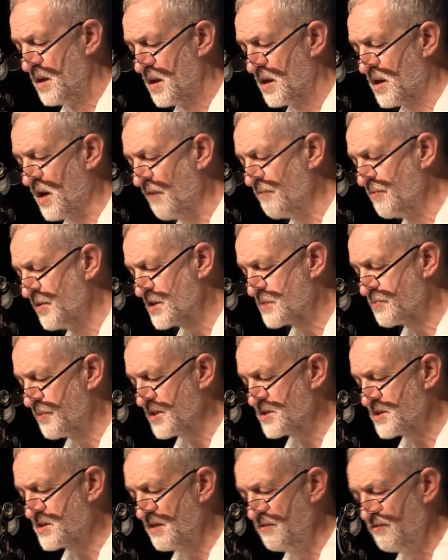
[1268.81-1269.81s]
Governments
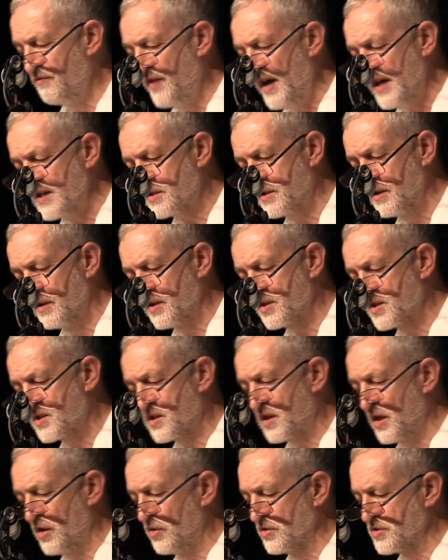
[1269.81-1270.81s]
must invest in the
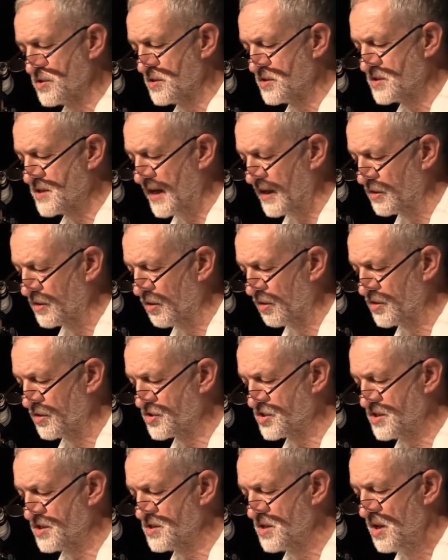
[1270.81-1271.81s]
skills and
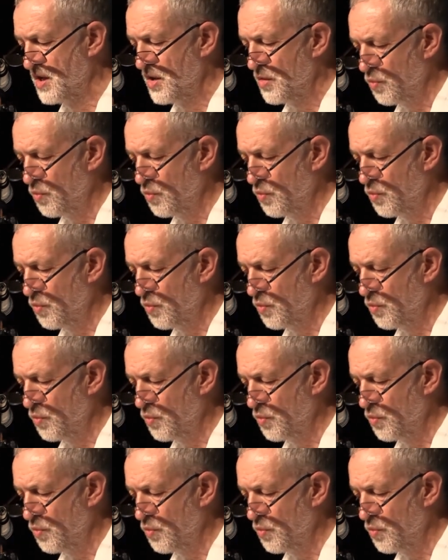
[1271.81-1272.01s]
technologies